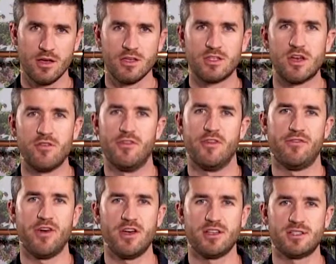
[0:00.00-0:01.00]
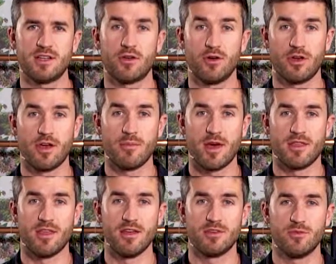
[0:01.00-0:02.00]
So for the first cooking
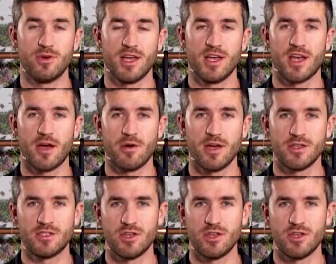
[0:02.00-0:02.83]
method, we're going to